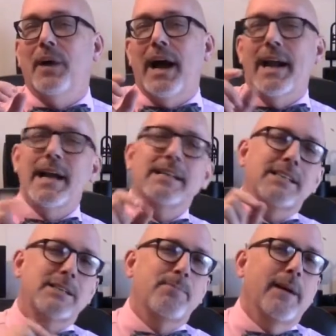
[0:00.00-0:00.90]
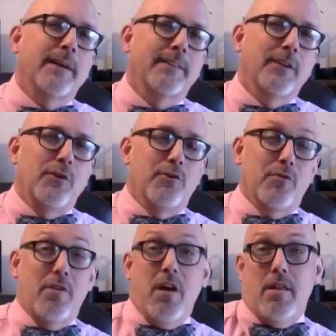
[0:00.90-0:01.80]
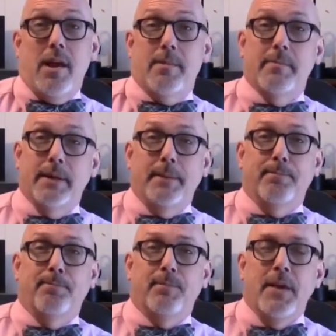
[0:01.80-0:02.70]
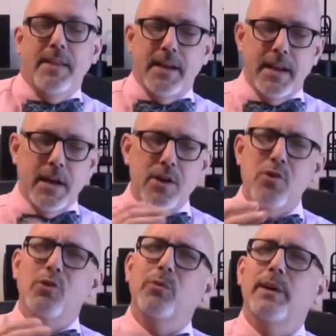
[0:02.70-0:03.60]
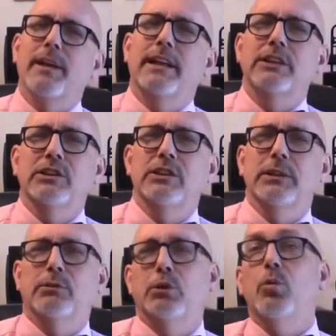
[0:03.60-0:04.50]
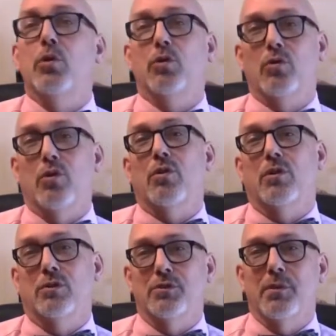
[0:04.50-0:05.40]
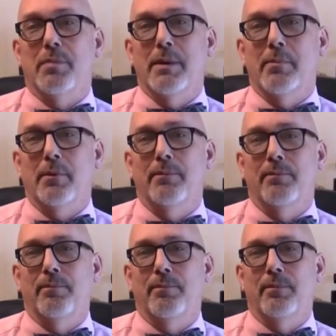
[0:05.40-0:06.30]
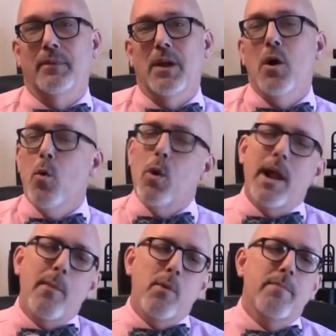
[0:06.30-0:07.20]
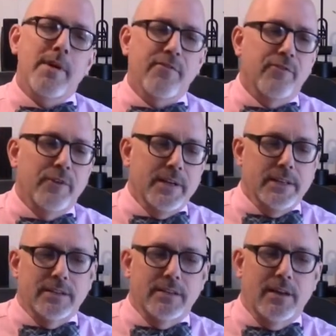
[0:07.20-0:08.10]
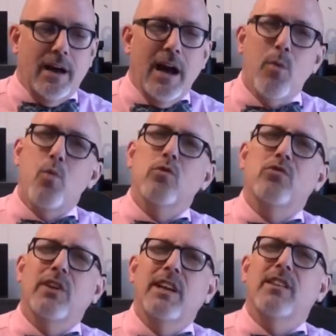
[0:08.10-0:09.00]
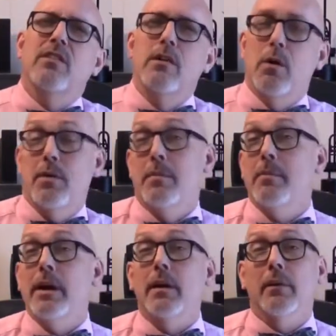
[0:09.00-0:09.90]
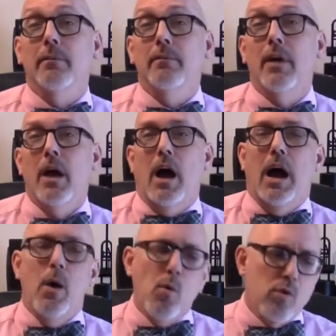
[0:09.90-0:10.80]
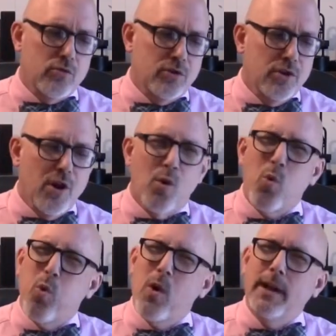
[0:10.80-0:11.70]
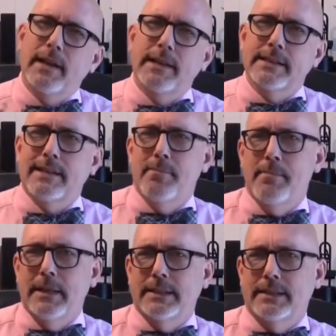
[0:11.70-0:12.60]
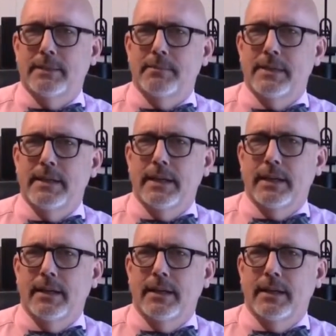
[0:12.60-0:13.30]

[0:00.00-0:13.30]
And I suspect that you're a lot like me, that in your relationships, you want to grow closer to people. When I'm with my friends, I want to get to know them better. I want to know what it is that makes them tick.